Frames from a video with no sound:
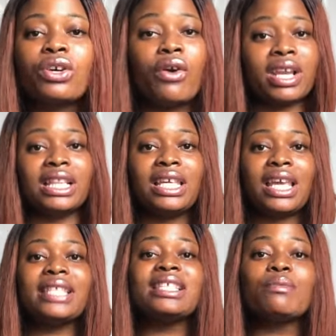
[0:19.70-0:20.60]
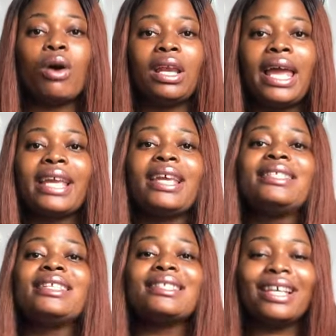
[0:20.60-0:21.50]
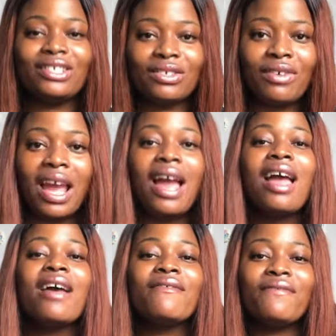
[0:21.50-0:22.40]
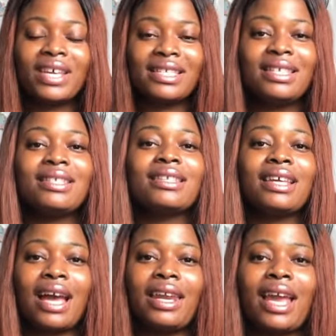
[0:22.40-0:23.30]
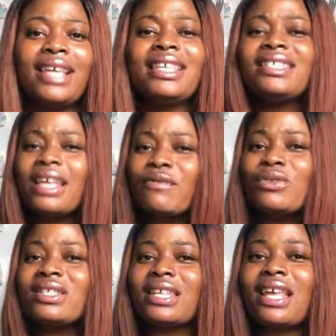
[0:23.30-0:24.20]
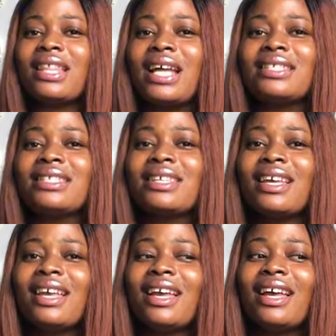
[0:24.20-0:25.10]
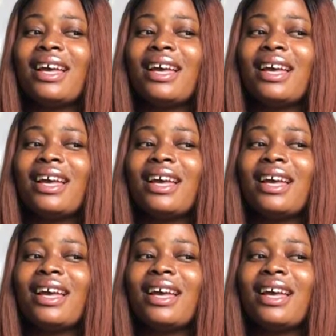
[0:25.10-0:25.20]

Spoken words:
from Uganda, do not worry, because I was able to gather a lot of videos how most